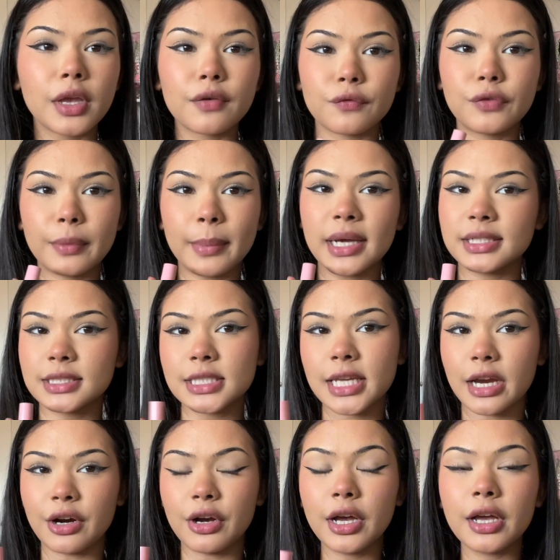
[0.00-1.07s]
For
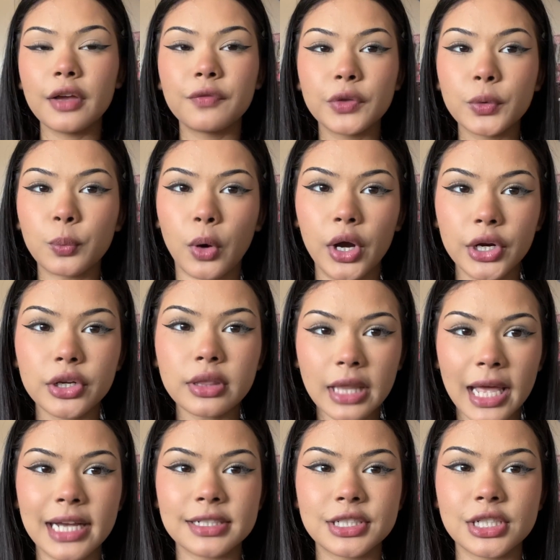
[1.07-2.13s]
mascara, if you want your
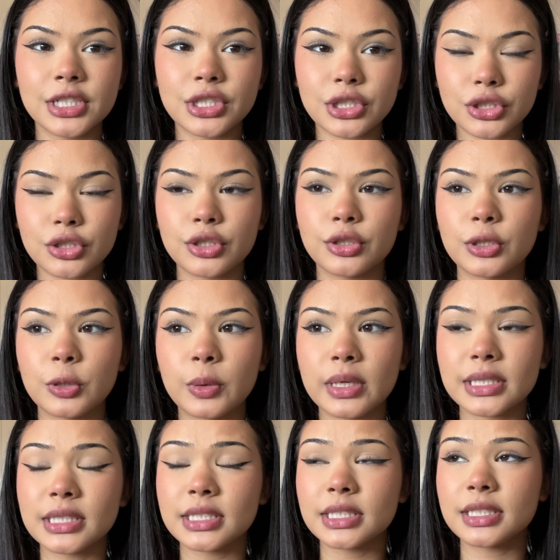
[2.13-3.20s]
lashes to
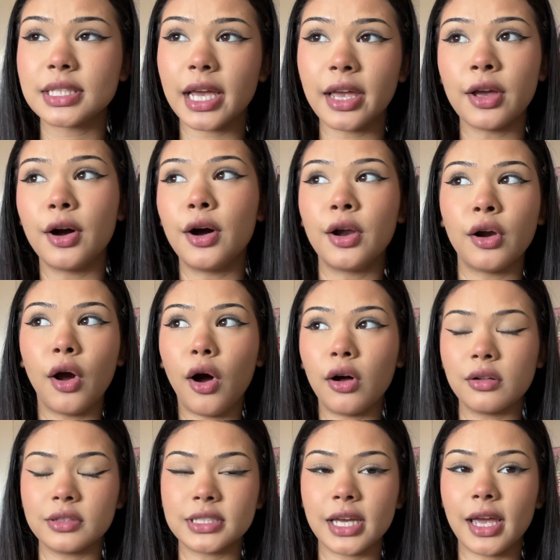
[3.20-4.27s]
stay on
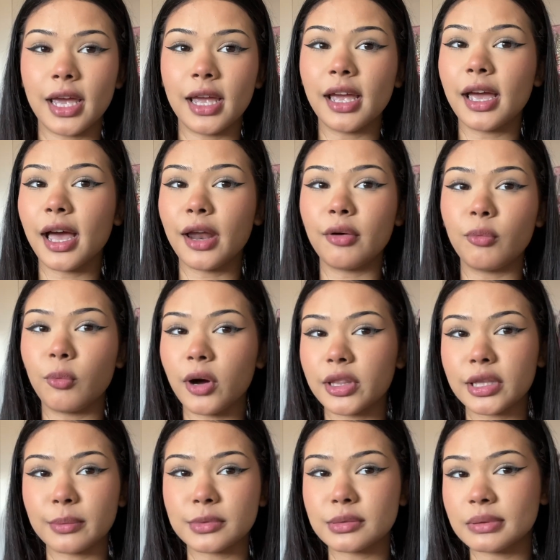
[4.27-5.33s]
all day and want
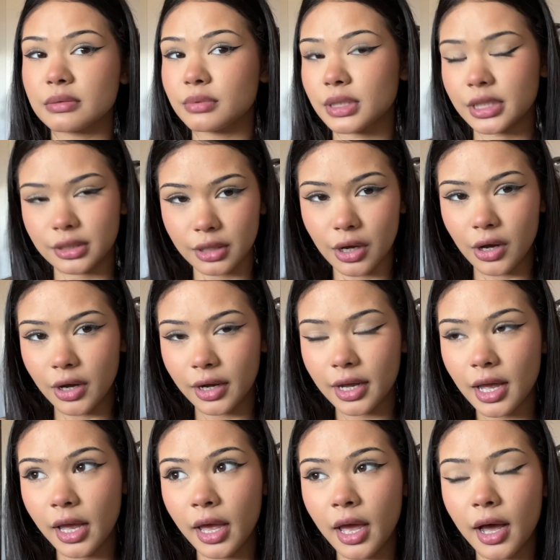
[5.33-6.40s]
them to be really long,
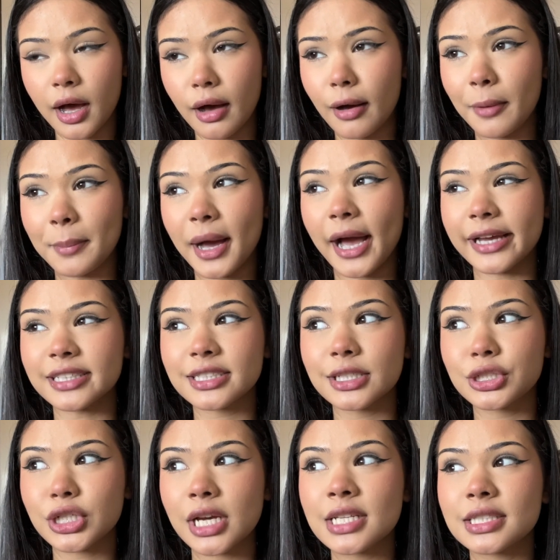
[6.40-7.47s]
I
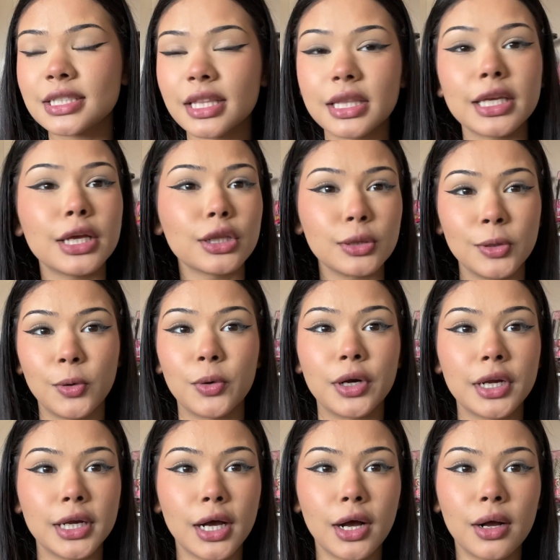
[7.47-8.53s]
suggest the
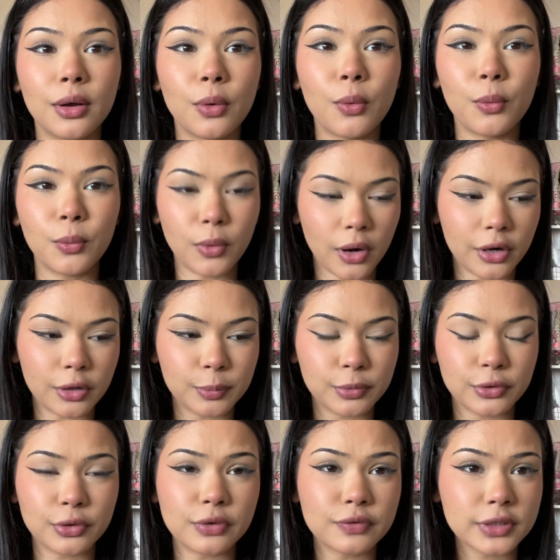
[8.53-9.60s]
L'Oreal
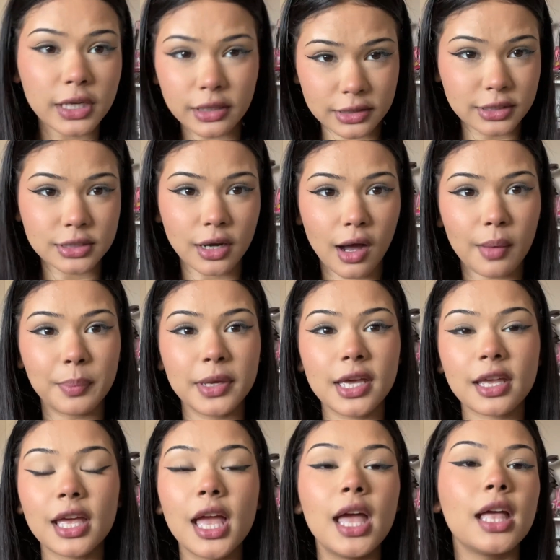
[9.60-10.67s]
Waterproof
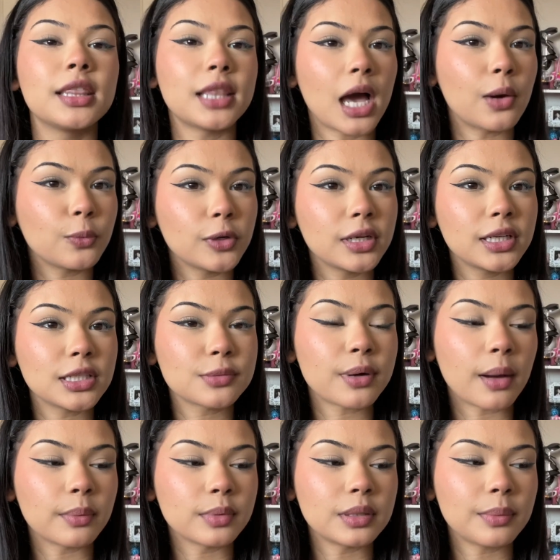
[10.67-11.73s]
Telescopic. That one is
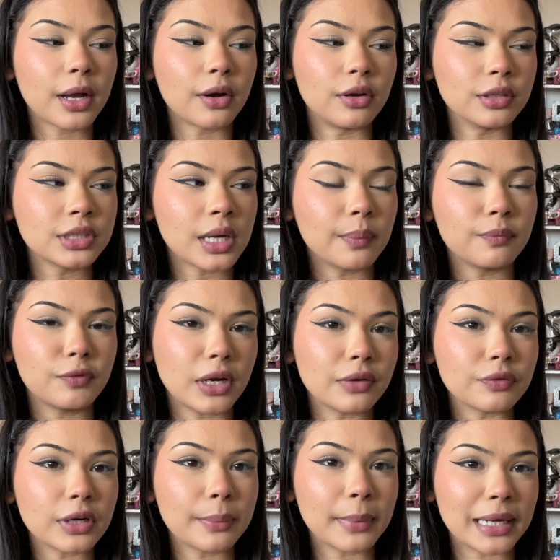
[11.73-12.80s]
probably my all-time
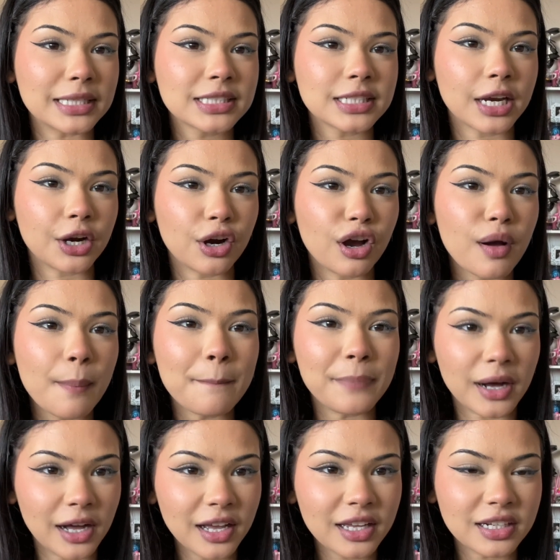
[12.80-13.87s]
favorite mascara,
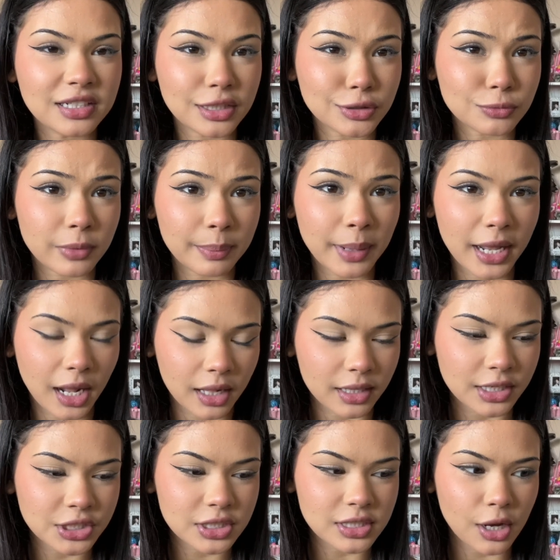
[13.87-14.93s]
but it does rip my
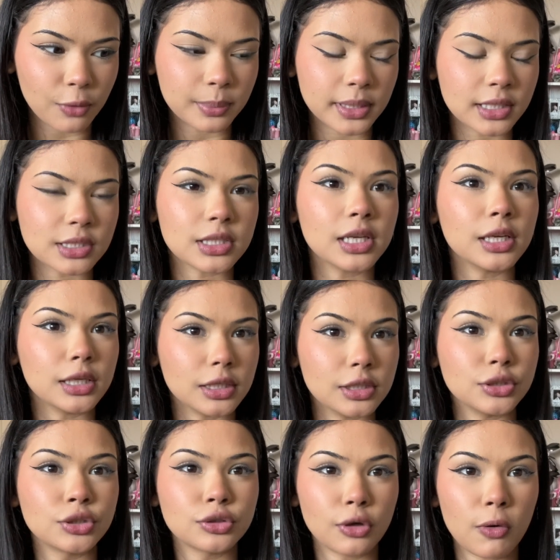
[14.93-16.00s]
eyelashes out because it is
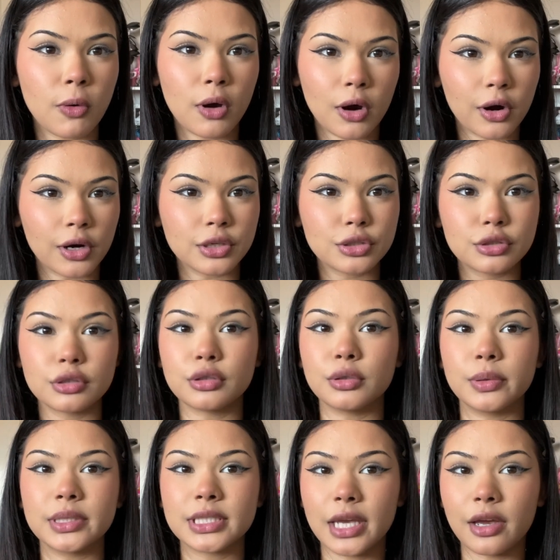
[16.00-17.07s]
so hard
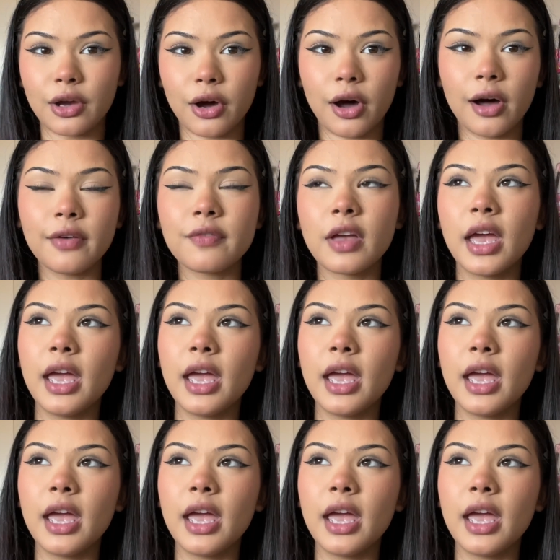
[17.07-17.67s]
to take off.